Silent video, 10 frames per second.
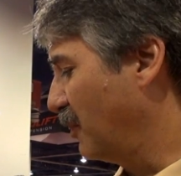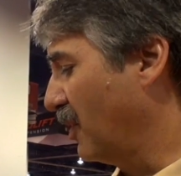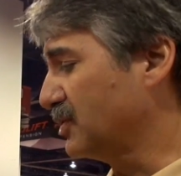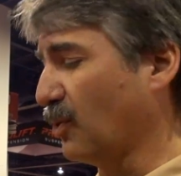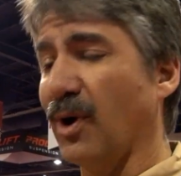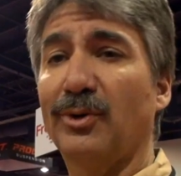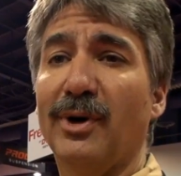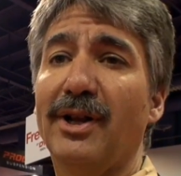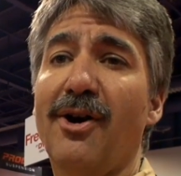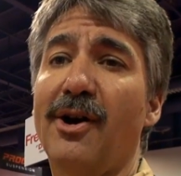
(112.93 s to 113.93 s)
We also worked
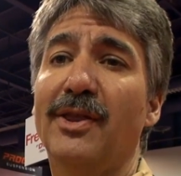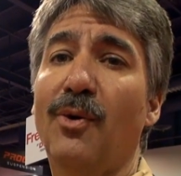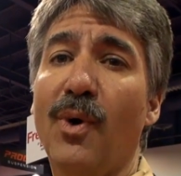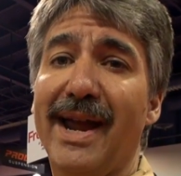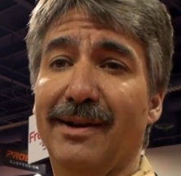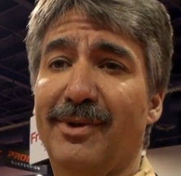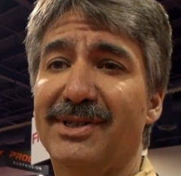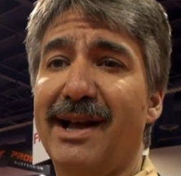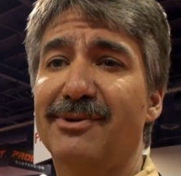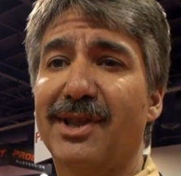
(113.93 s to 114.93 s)
really hard on the weight,
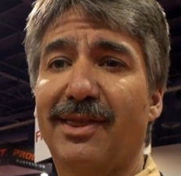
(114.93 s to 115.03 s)
because that was